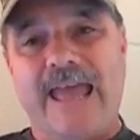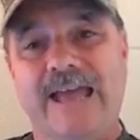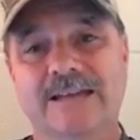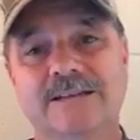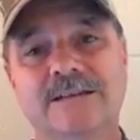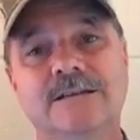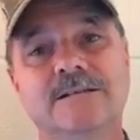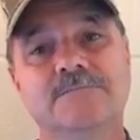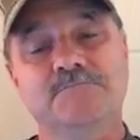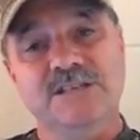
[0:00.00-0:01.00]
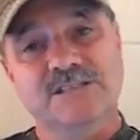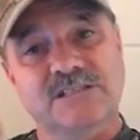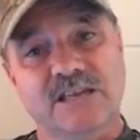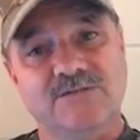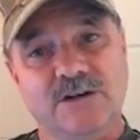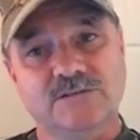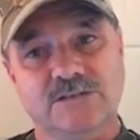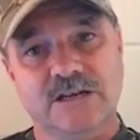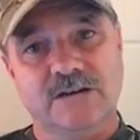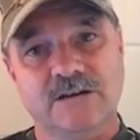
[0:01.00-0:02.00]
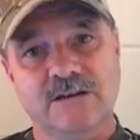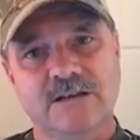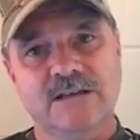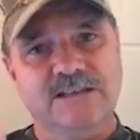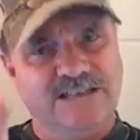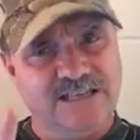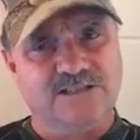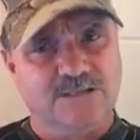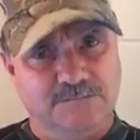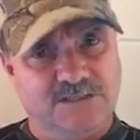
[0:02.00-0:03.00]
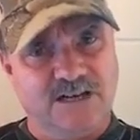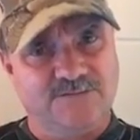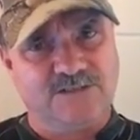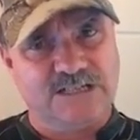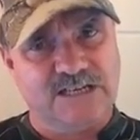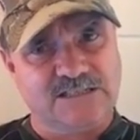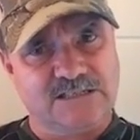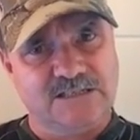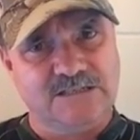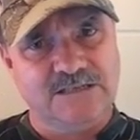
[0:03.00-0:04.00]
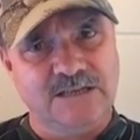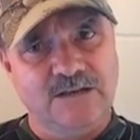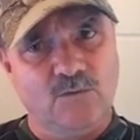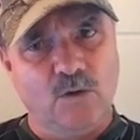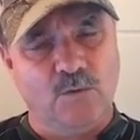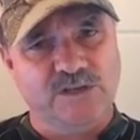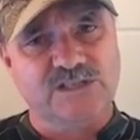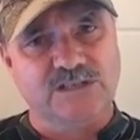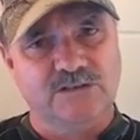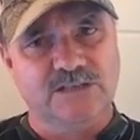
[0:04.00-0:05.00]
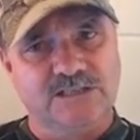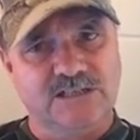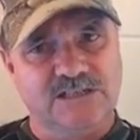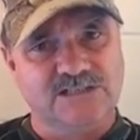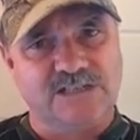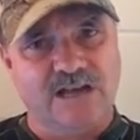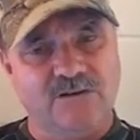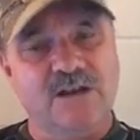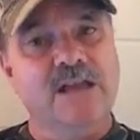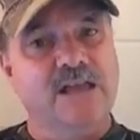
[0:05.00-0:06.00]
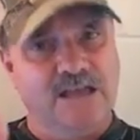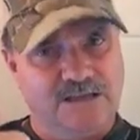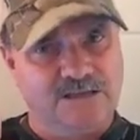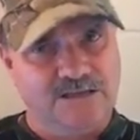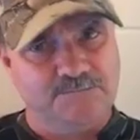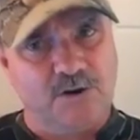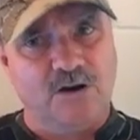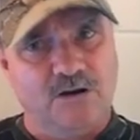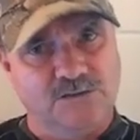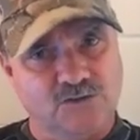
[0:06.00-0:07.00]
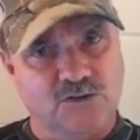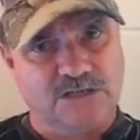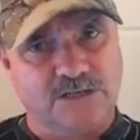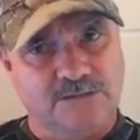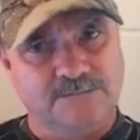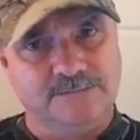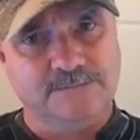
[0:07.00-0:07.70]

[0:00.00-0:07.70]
And be safe out there. Get some ToughTested while we still get the discount, and keep on trucking.